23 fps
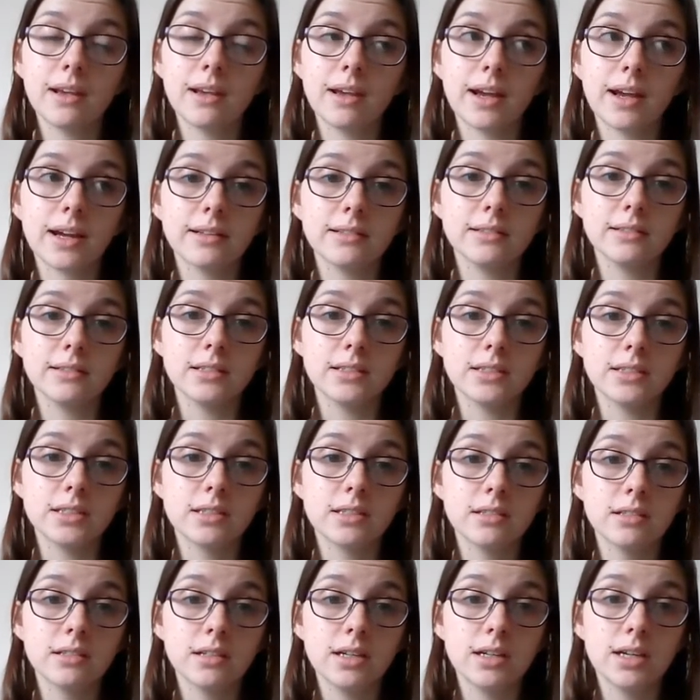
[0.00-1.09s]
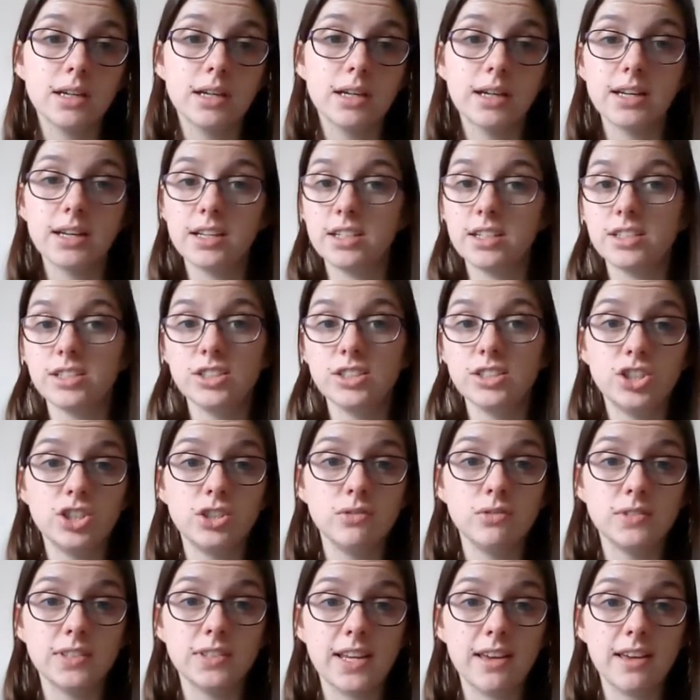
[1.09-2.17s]
And she
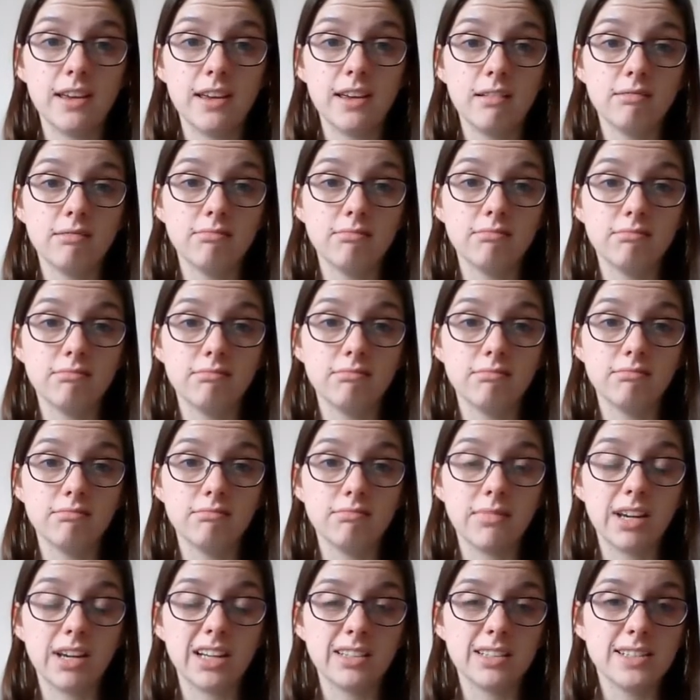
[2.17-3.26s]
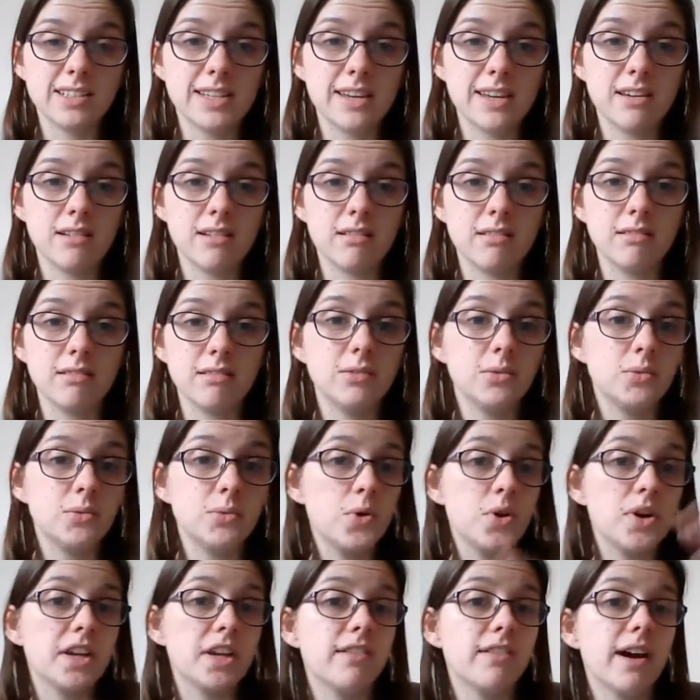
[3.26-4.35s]
loves it, and I see her
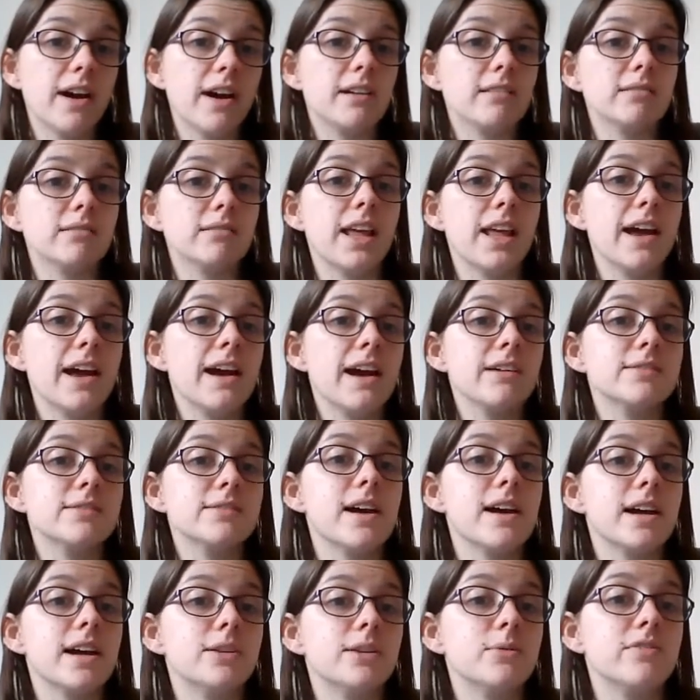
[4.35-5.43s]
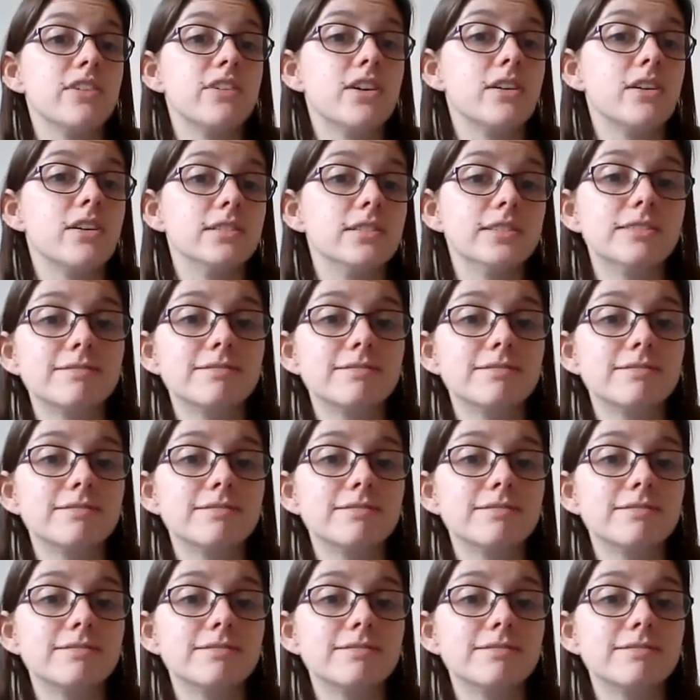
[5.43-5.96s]
walking around like outside with it on.